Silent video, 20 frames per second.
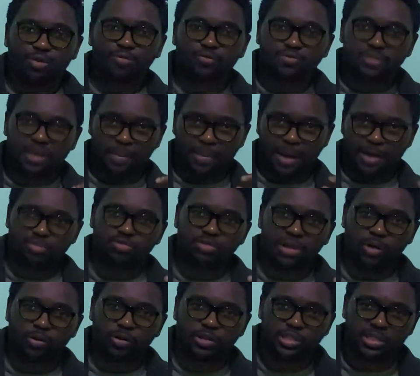of the Bantu
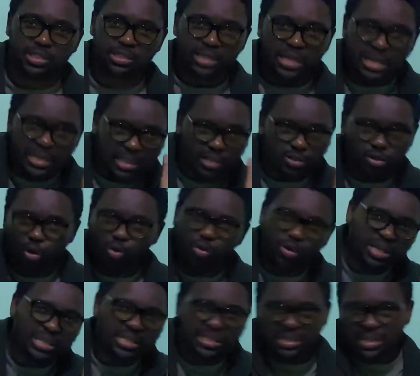languages, there's
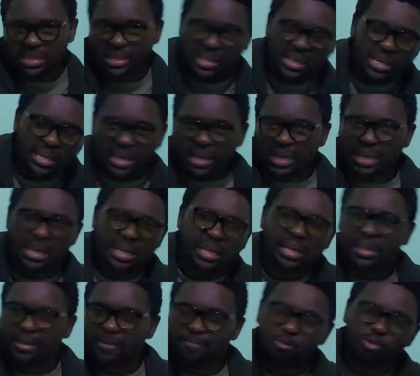always
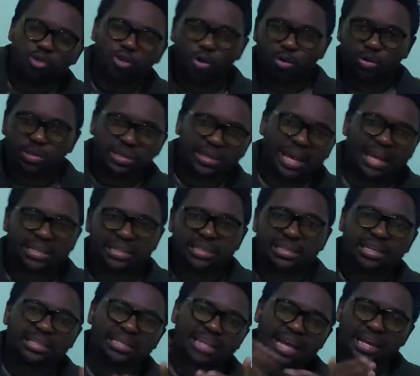that
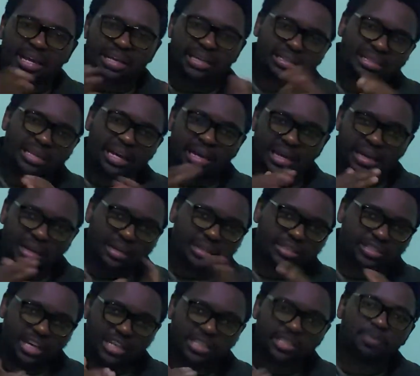
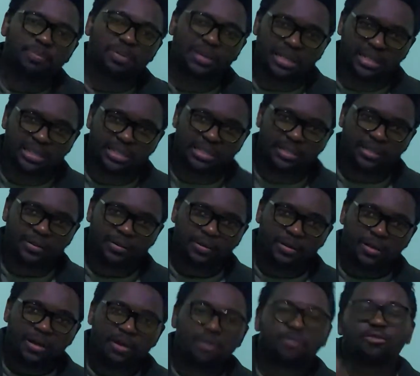interchangeability.
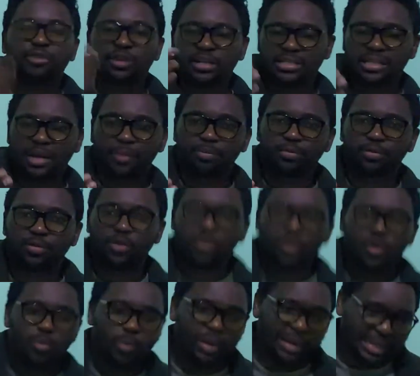For example,
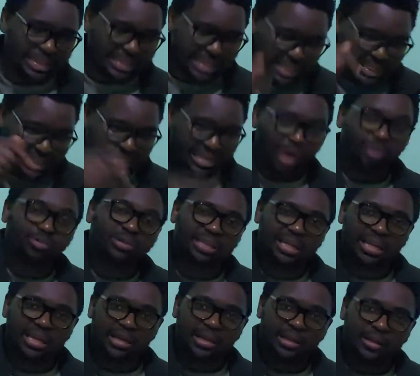when I say down
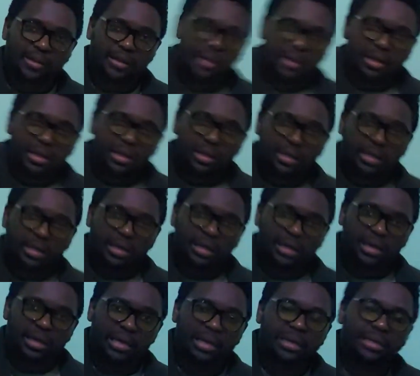there,
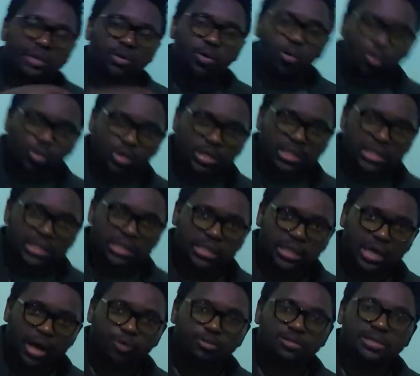in Nguni,
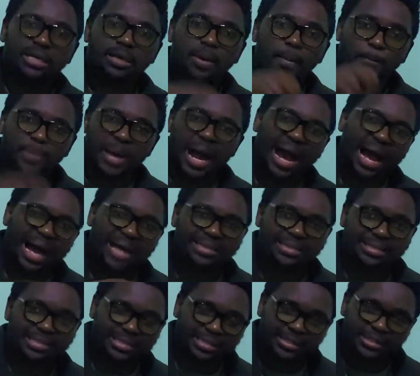I will say
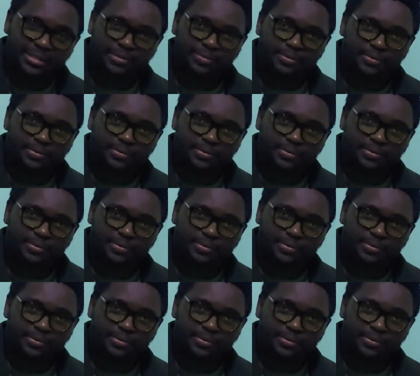phansi.